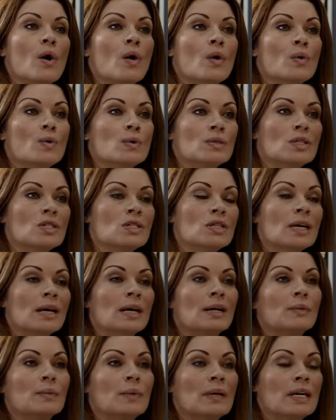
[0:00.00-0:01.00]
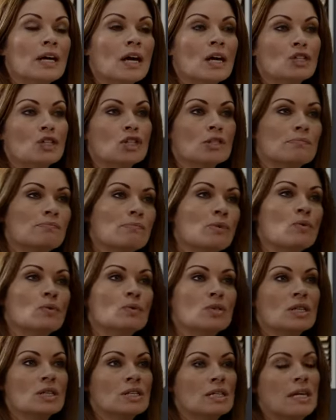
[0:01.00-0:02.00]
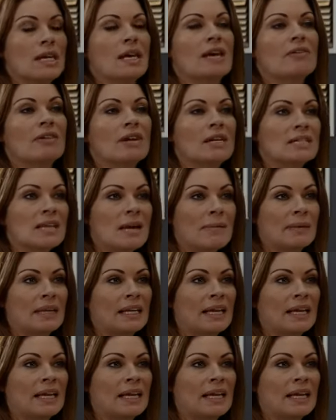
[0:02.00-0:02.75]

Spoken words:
Oh, did you know? Well, you can't just mooch into here anytime you